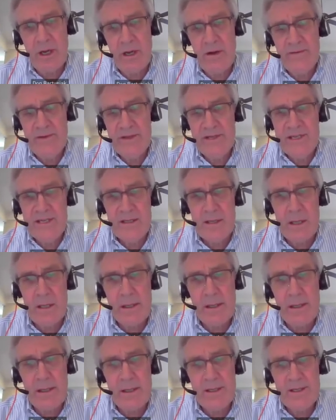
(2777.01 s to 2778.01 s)
of the
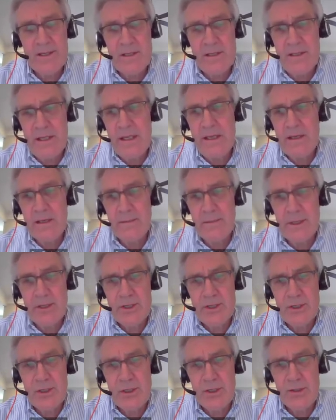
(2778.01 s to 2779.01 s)
slide is to
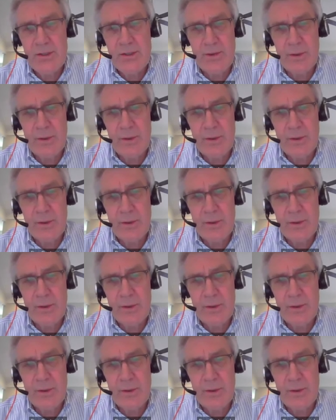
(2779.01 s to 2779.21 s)
decommission your